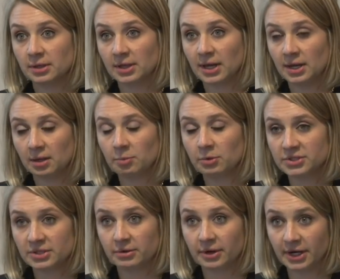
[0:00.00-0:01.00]
getting most
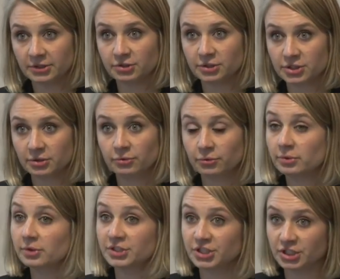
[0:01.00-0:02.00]
of their hydration through
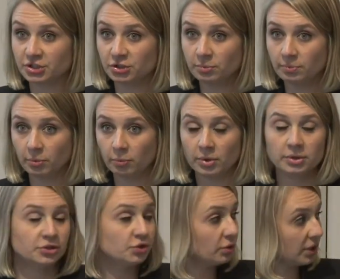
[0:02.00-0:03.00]
the G-tube,
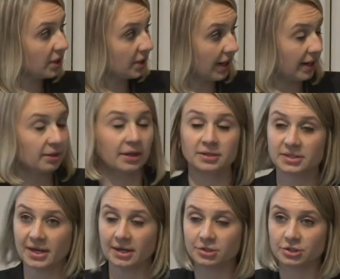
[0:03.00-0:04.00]
what Julie and I like
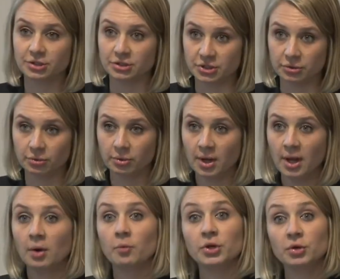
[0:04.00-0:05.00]
to actually do,
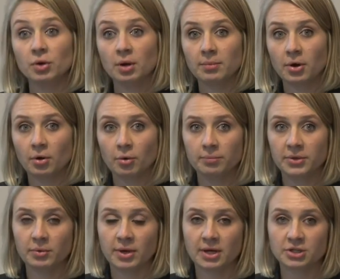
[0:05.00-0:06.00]
when you come home,
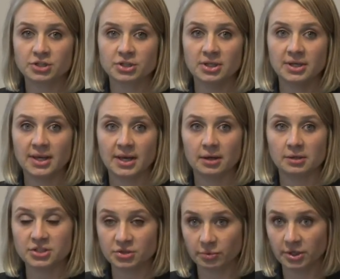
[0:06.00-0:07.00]
you actually get a
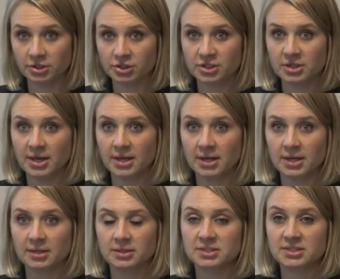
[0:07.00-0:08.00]
syringe that
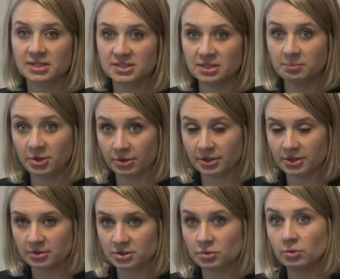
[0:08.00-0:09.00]
is 60
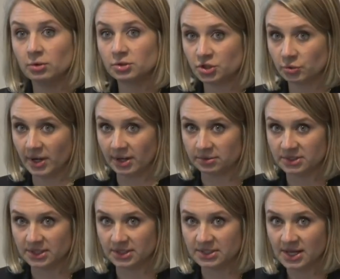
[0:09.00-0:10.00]
milliliters or 2
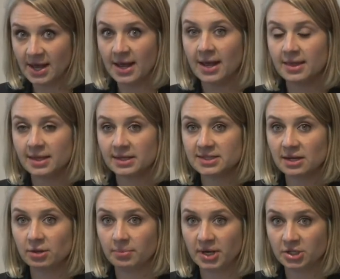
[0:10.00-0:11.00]
ounces. And that's how
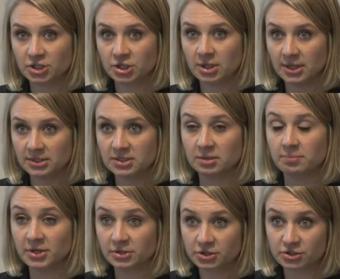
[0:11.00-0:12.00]
the patient is
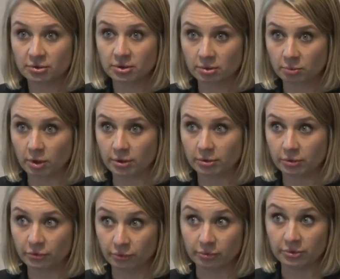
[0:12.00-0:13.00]
administering their water
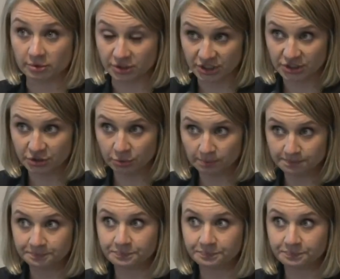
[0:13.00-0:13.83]
through their G-tube.